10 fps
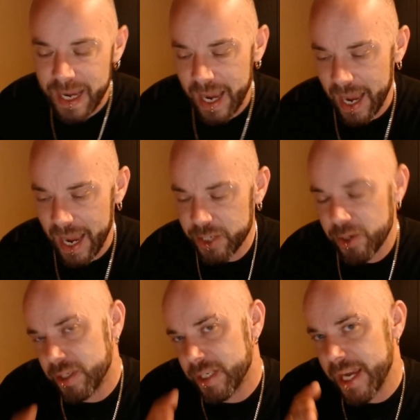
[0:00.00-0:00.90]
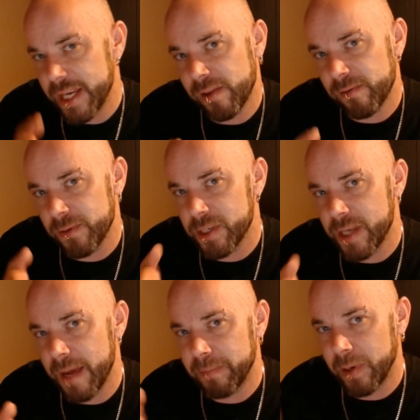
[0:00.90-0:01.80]
and then you're taken through
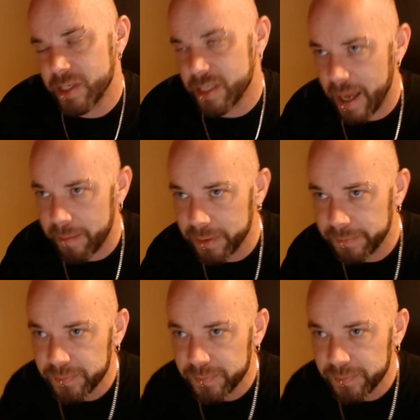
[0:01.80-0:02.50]
step by step